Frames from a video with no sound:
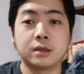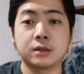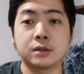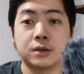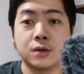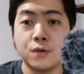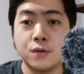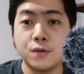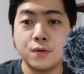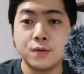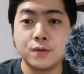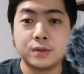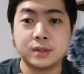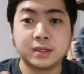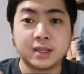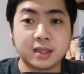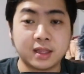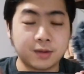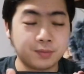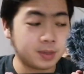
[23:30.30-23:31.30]
So,
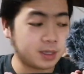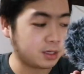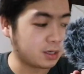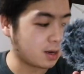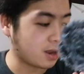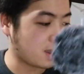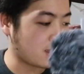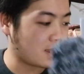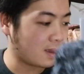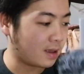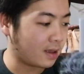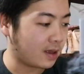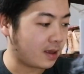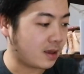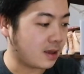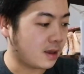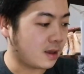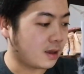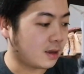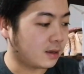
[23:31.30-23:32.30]
set up na siya.
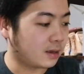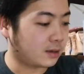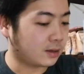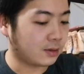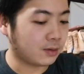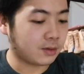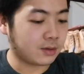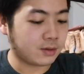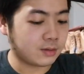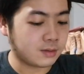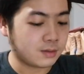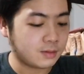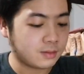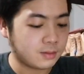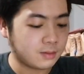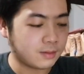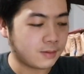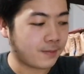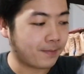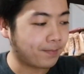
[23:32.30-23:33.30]

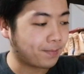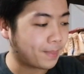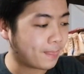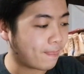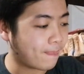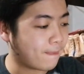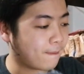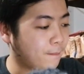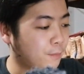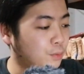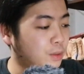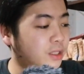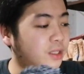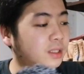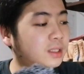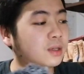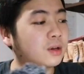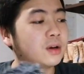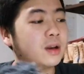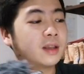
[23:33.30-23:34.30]
So we'll
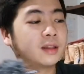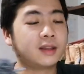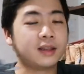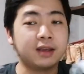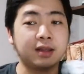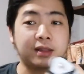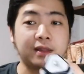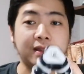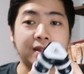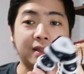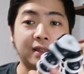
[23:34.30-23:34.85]
just connect it.